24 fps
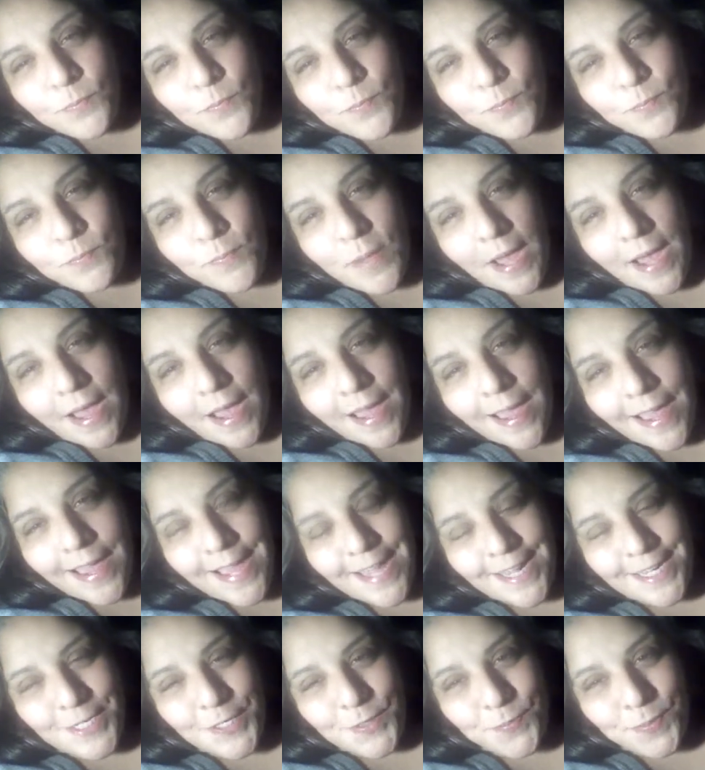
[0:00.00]
my
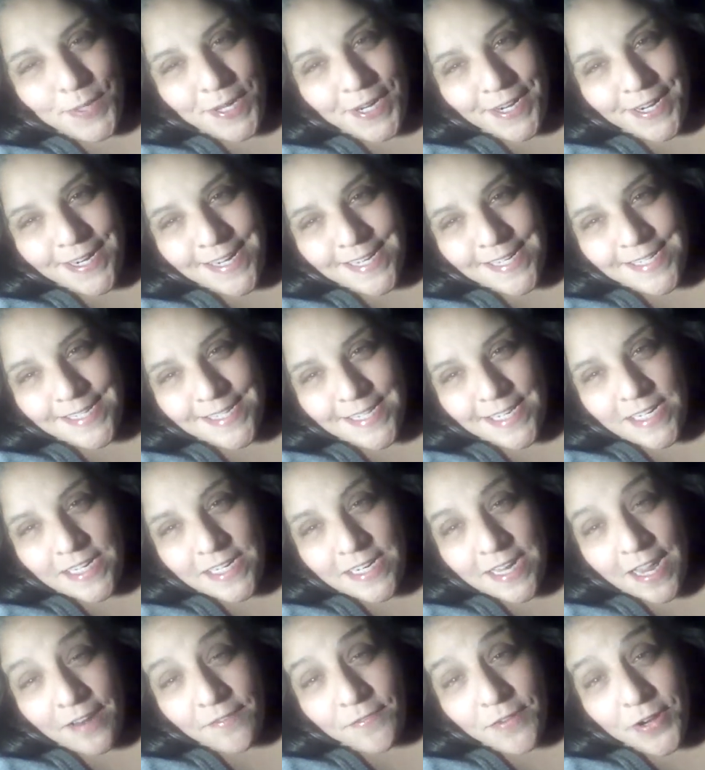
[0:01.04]
experience in
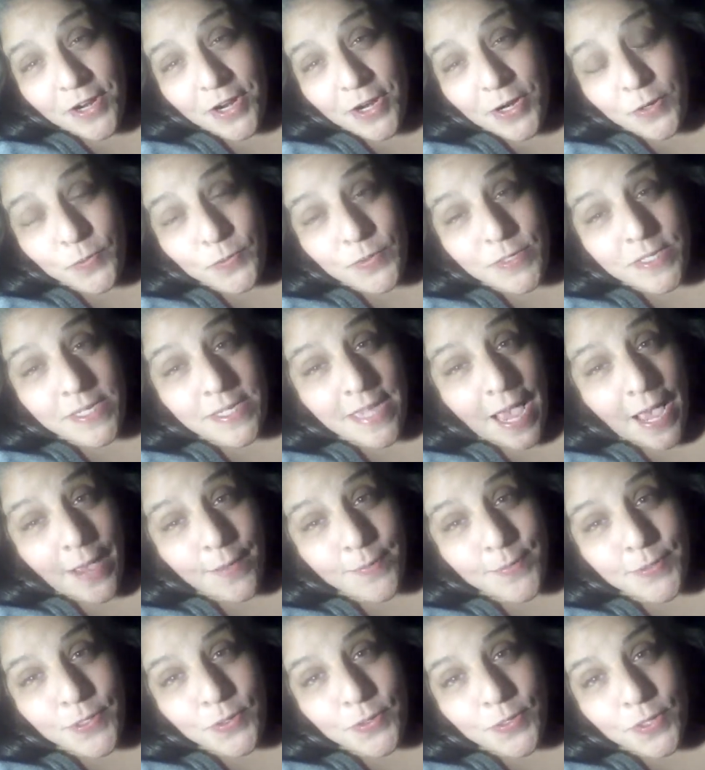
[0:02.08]
Denver was
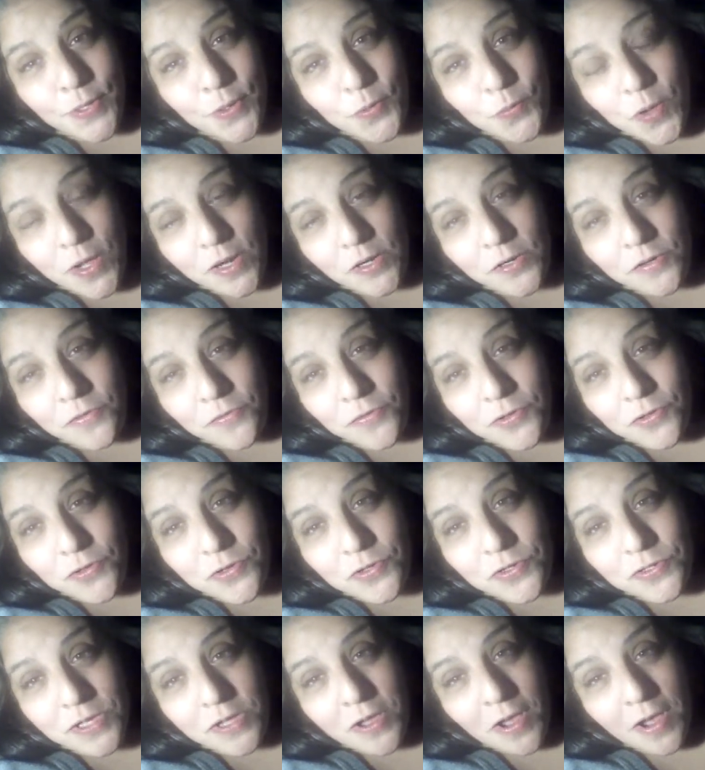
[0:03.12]
absolutely
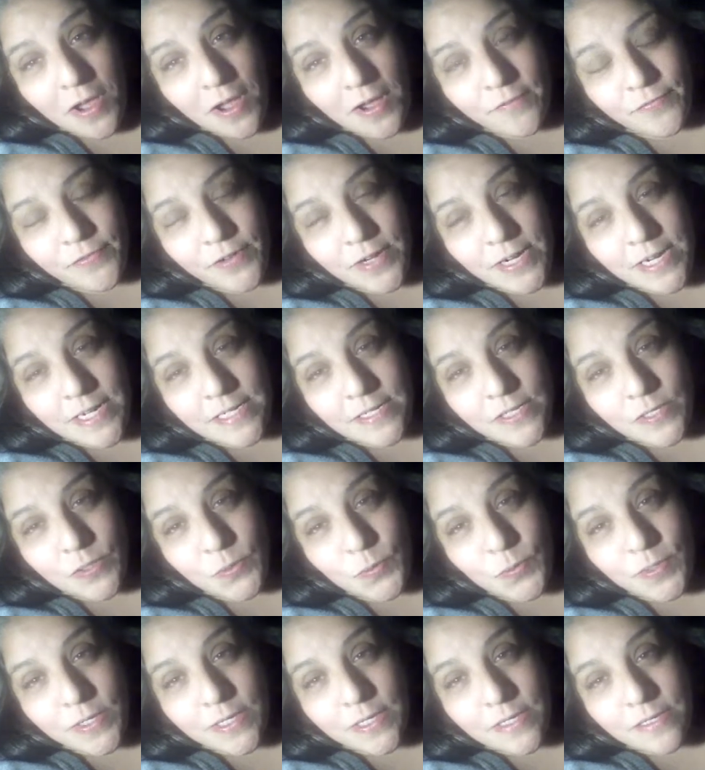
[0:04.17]
wonderful. The conference
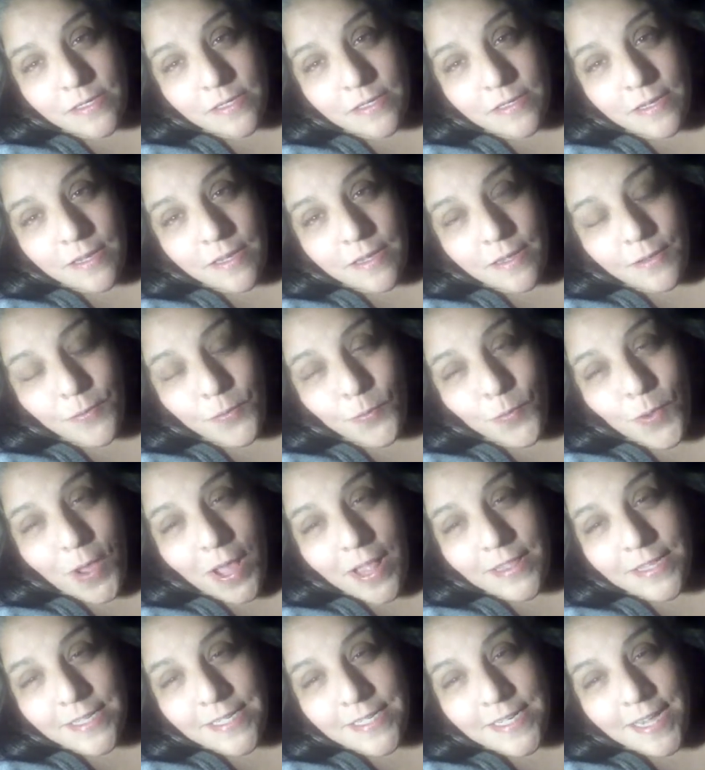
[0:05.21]
was uh,
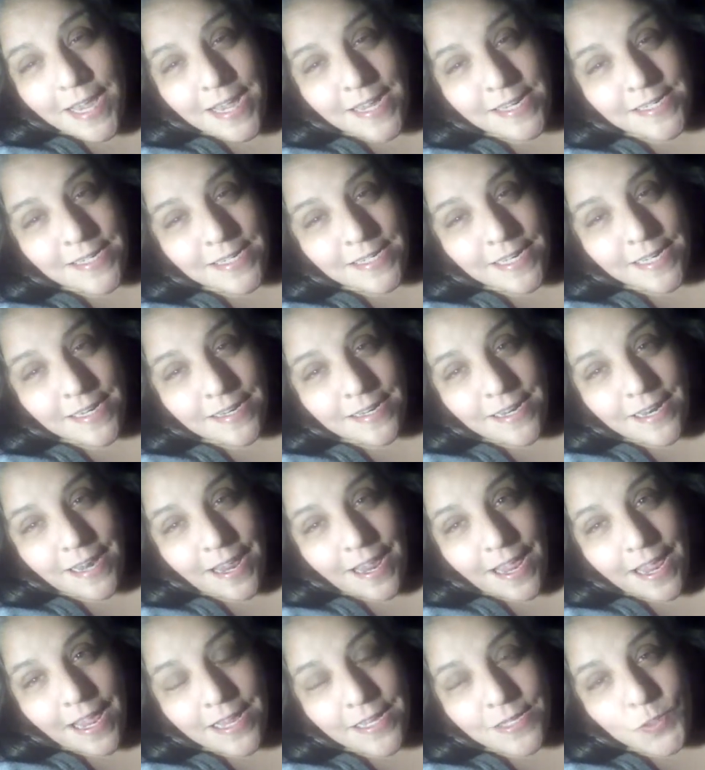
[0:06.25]
well attended
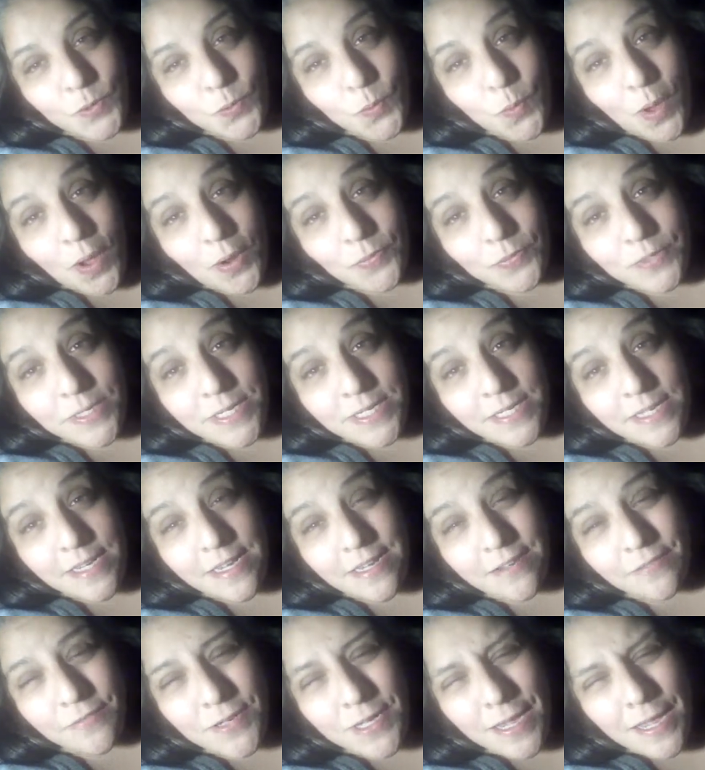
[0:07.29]
and well
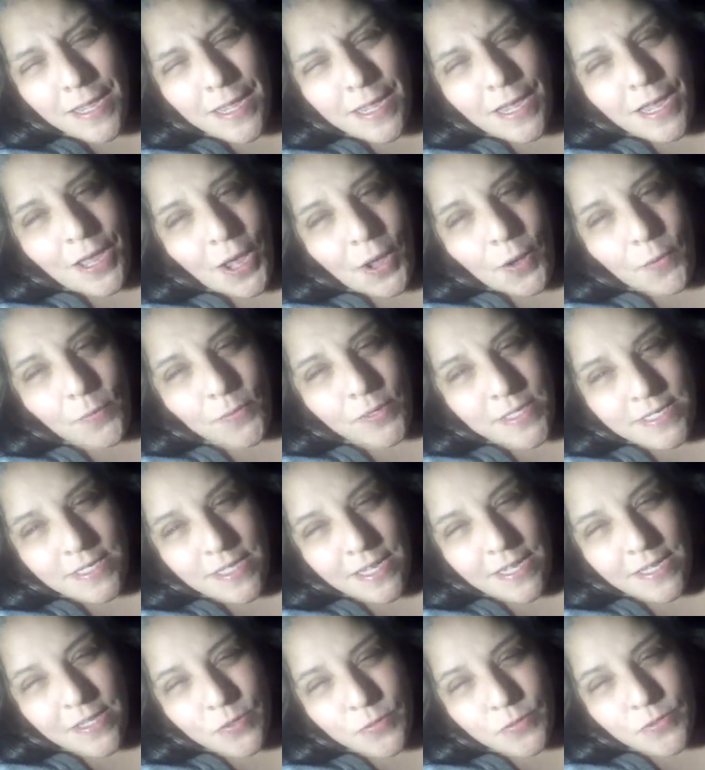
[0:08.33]
received. I want to
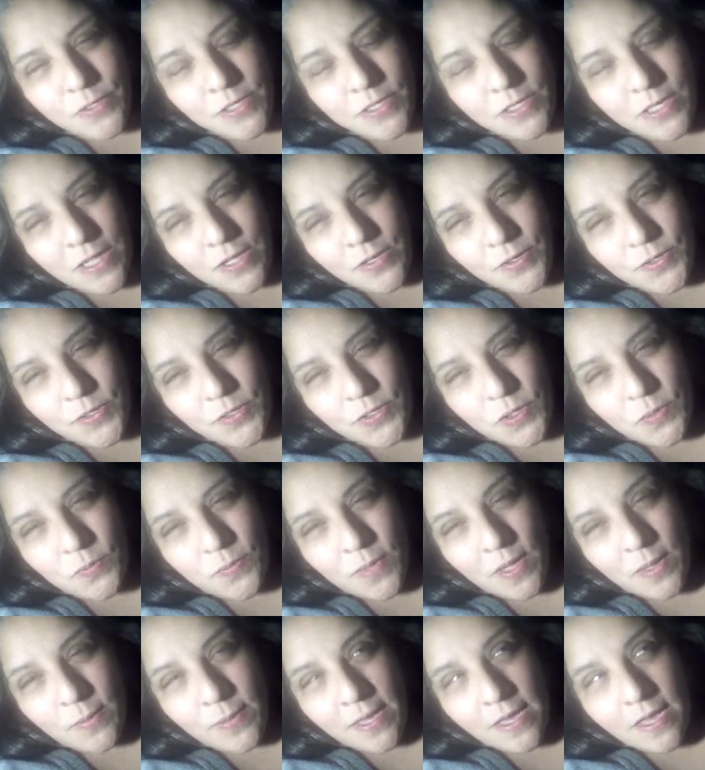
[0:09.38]
say there was close to
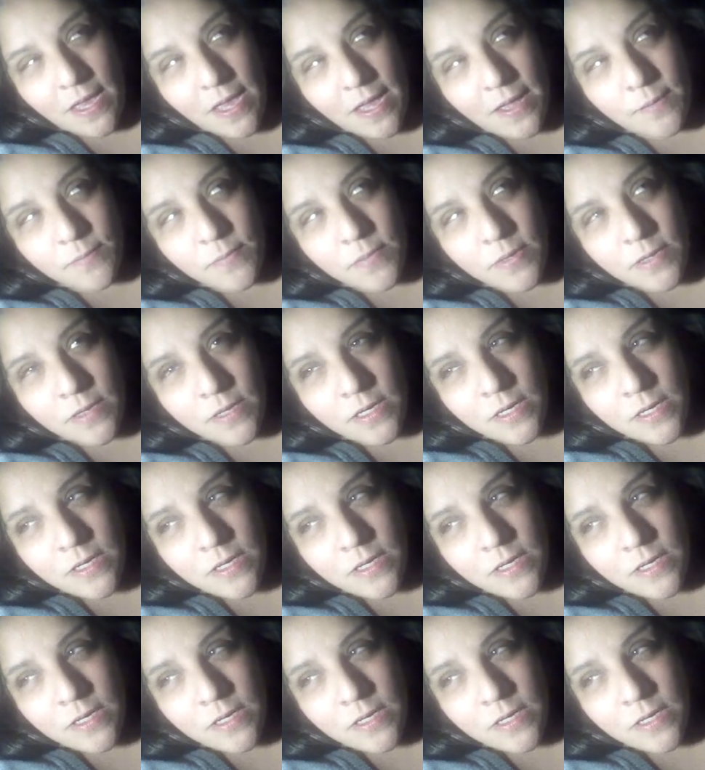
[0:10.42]
maybe um,